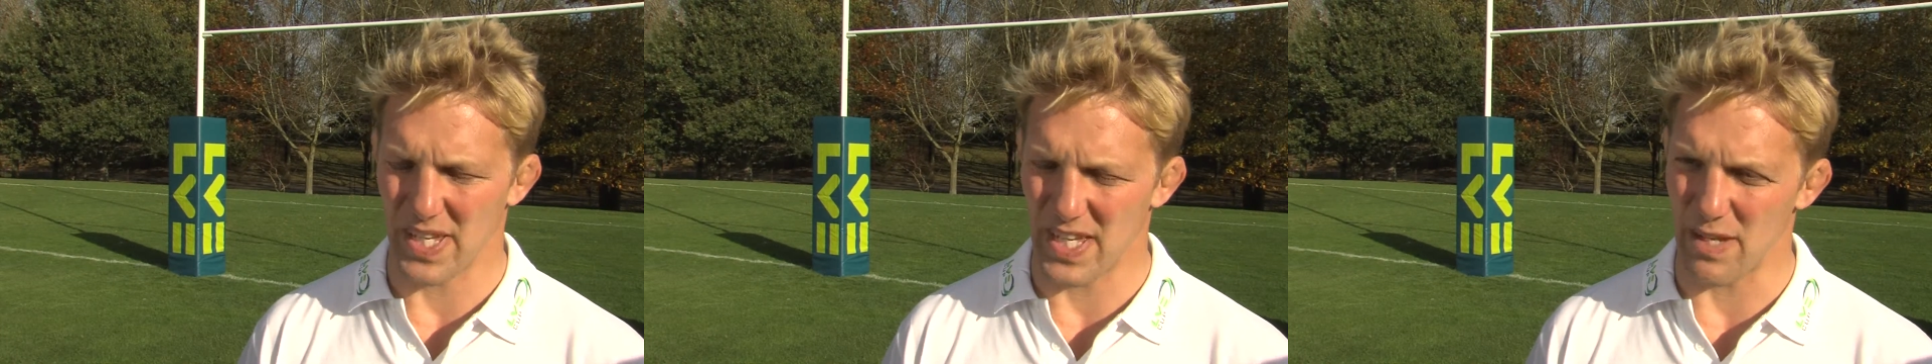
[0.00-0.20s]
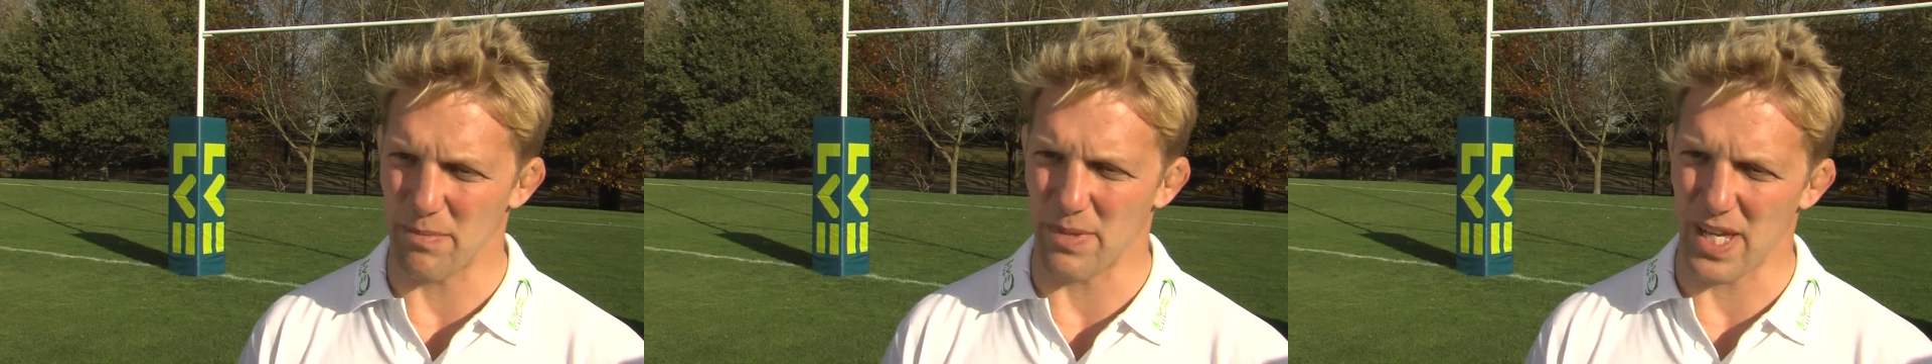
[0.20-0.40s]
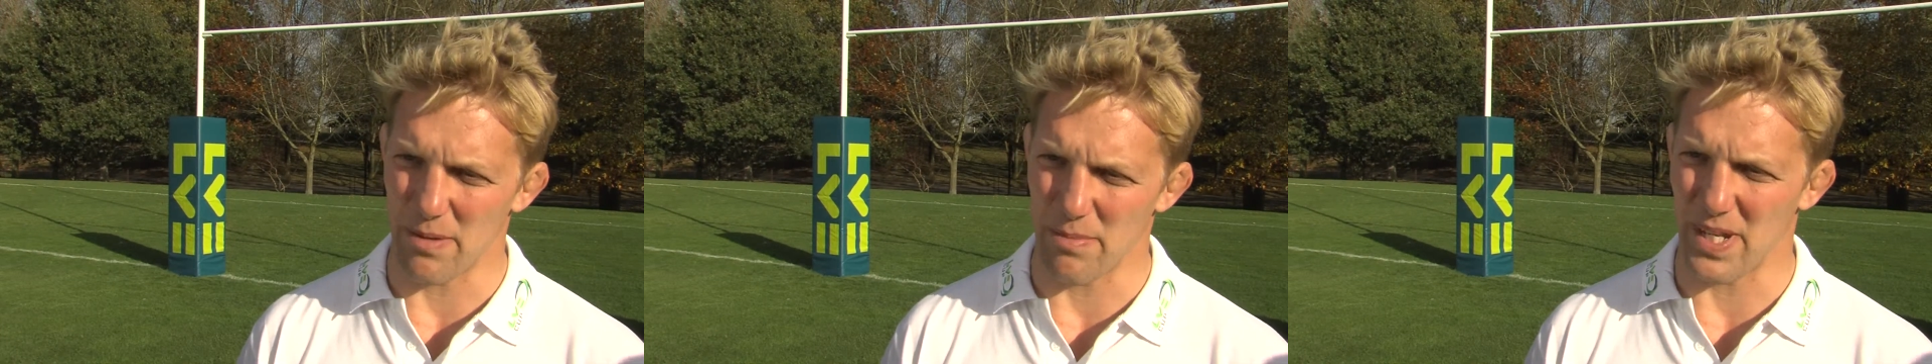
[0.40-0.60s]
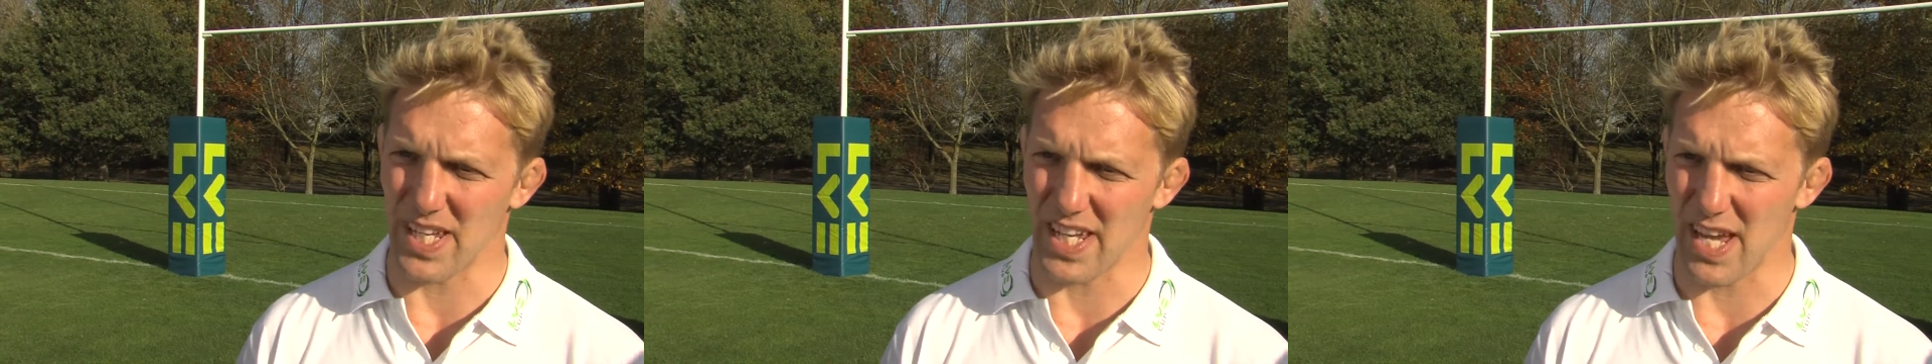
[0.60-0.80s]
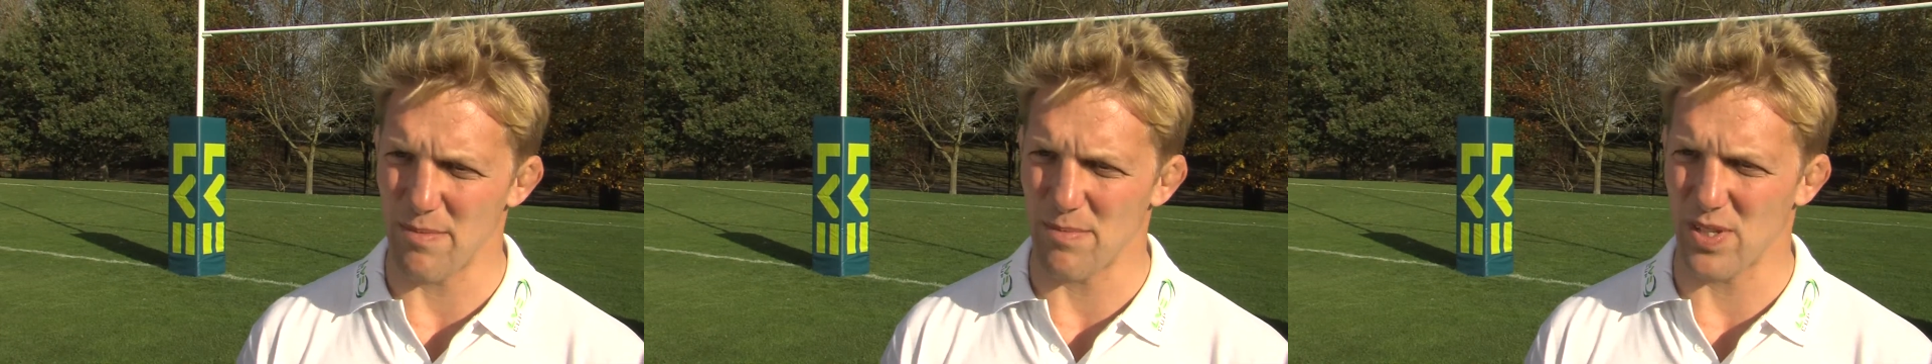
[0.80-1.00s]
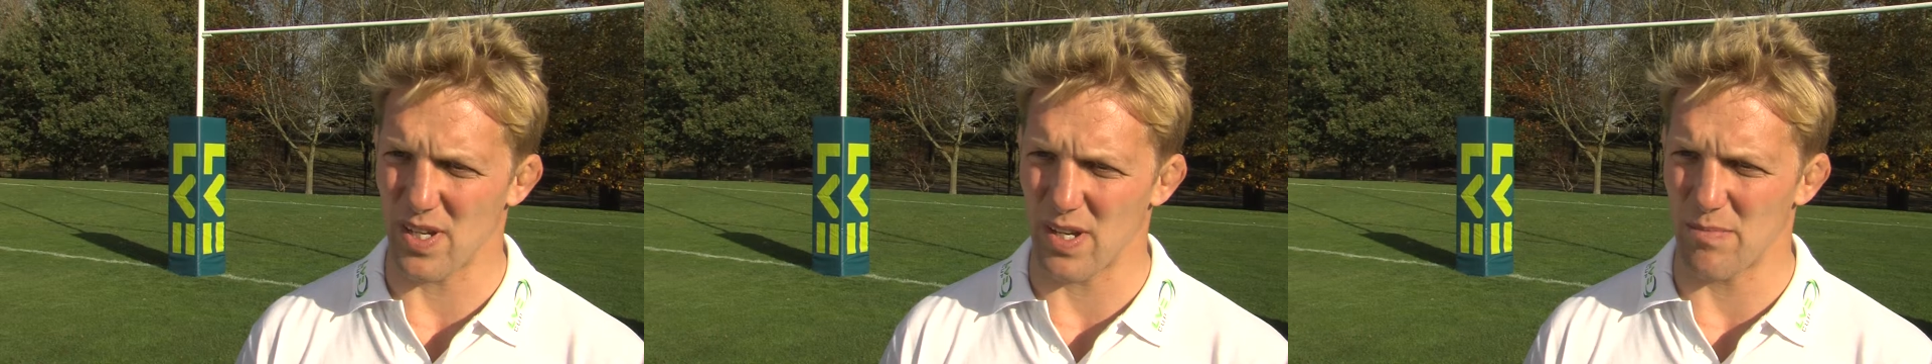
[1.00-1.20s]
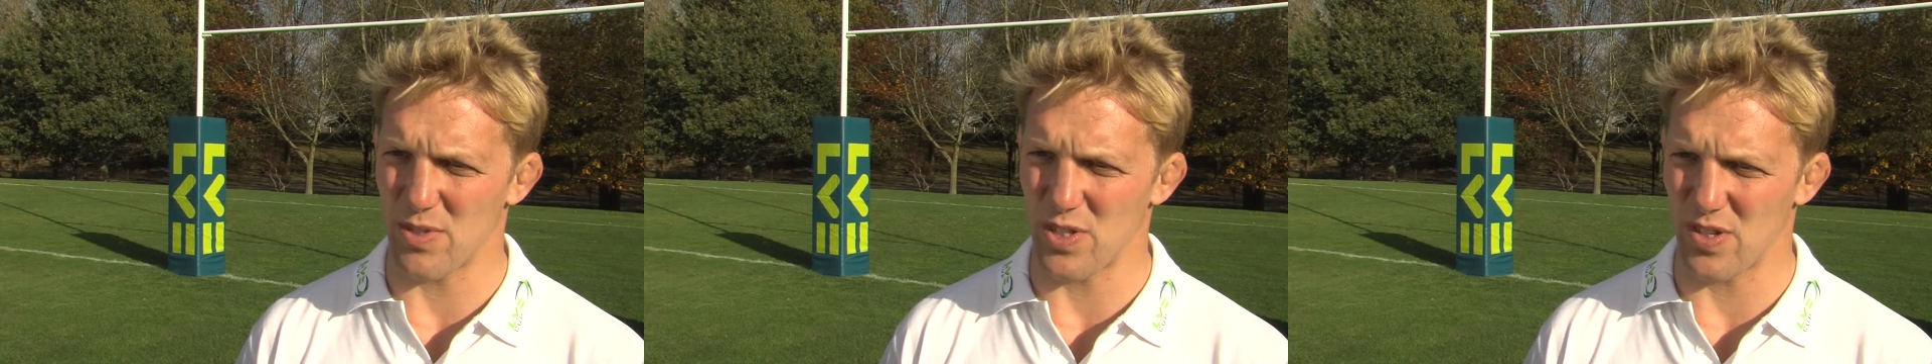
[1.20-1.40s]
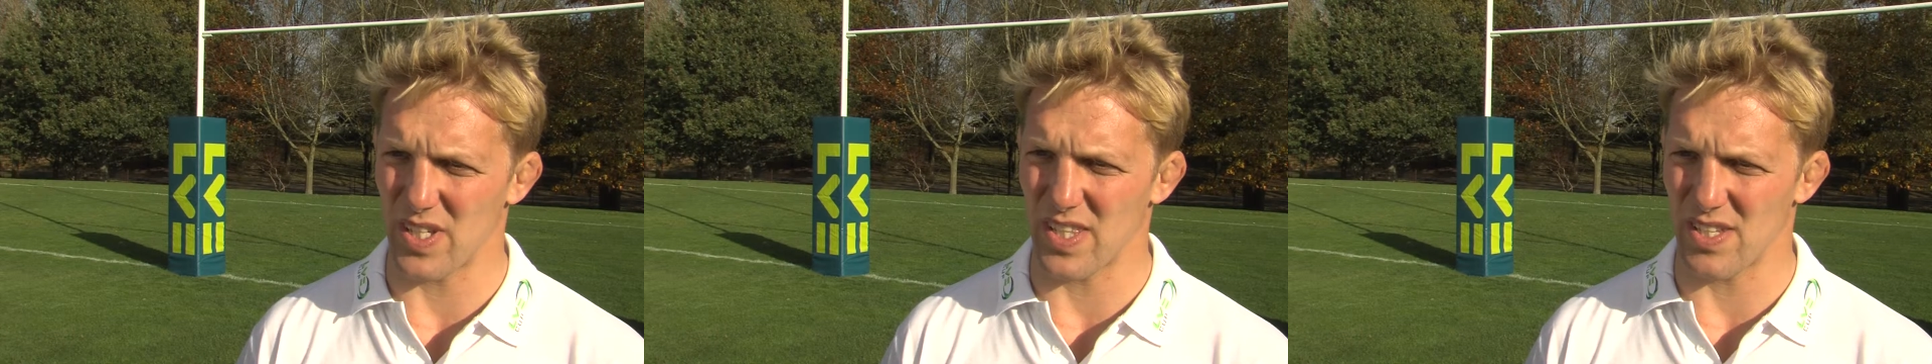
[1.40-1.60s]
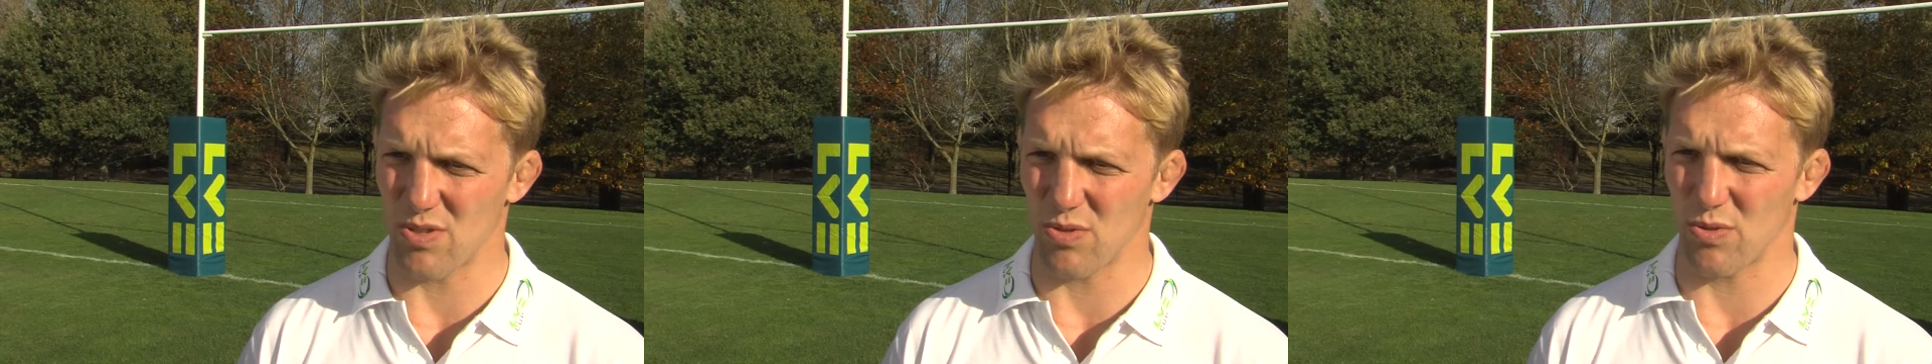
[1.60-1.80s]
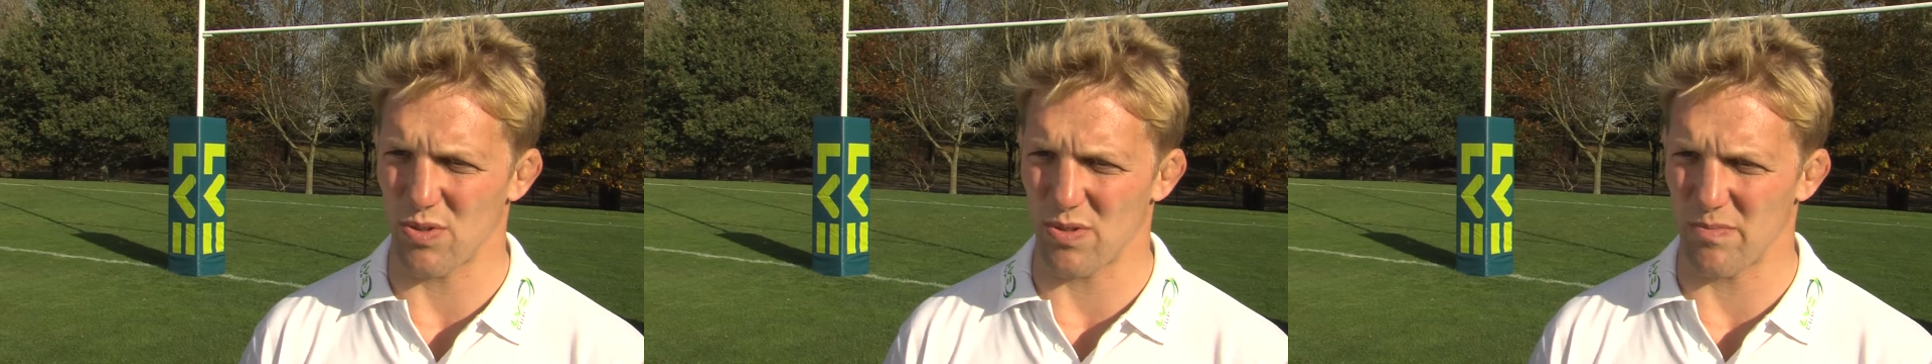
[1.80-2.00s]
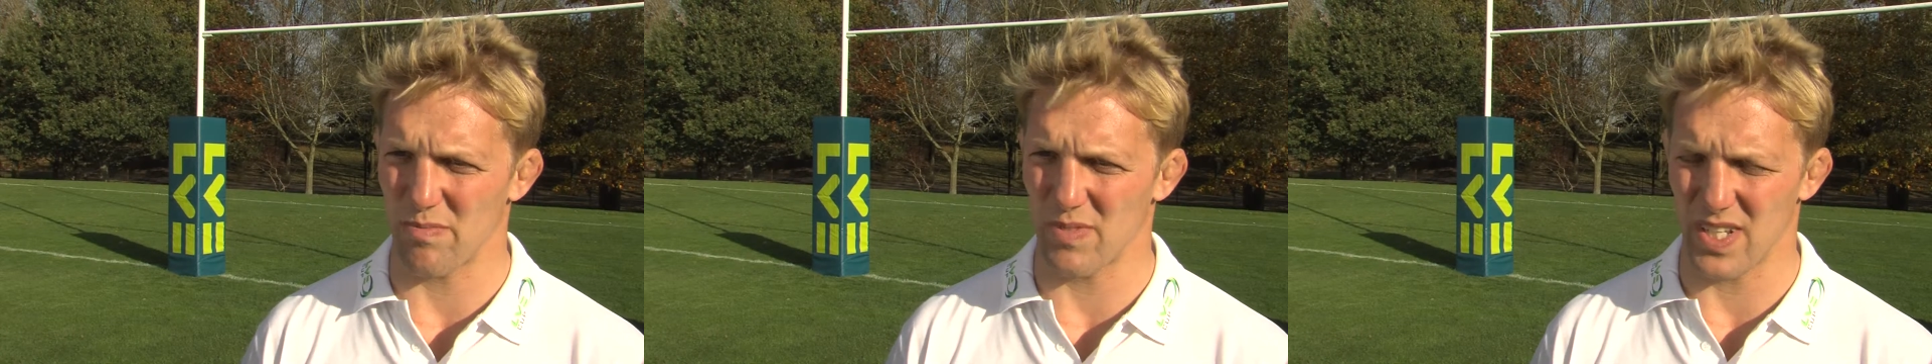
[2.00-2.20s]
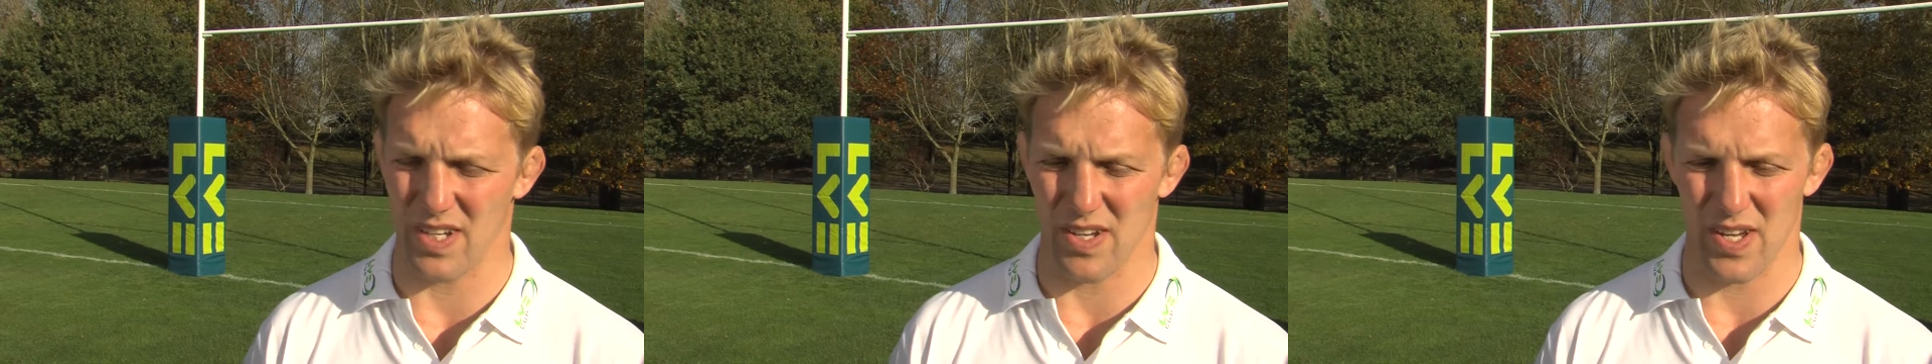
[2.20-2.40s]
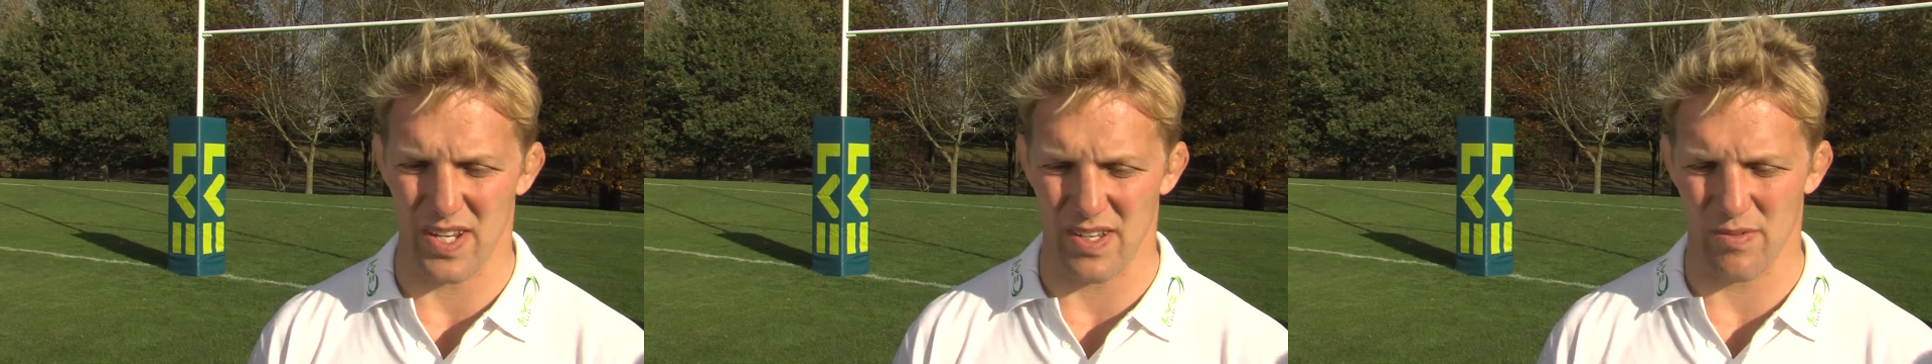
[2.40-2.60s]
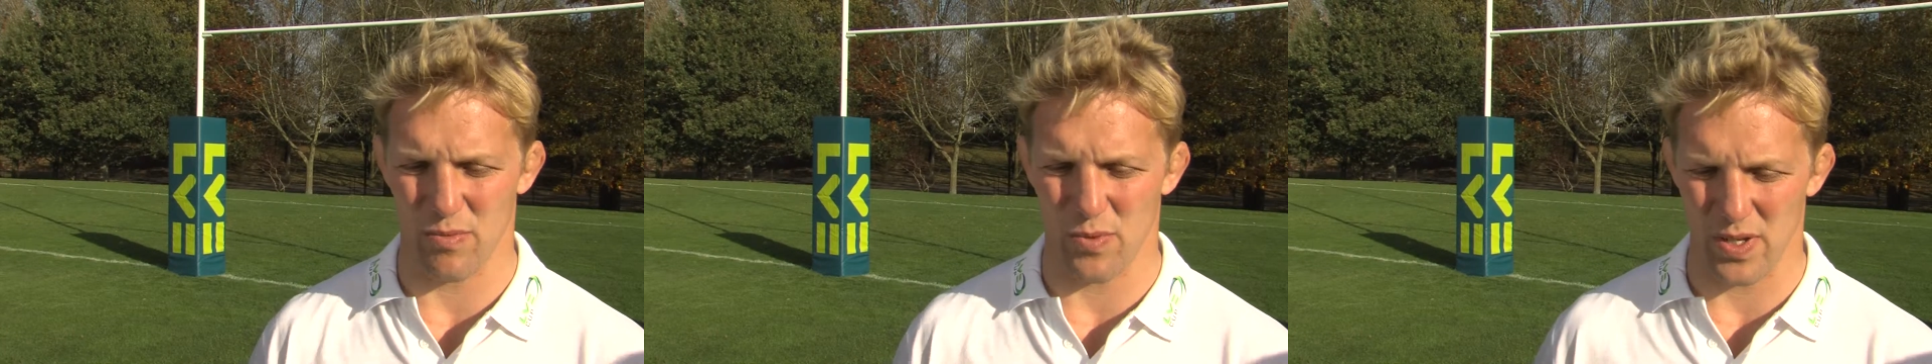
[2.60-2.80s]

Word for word: him get a bit of game time during this autumn, you know,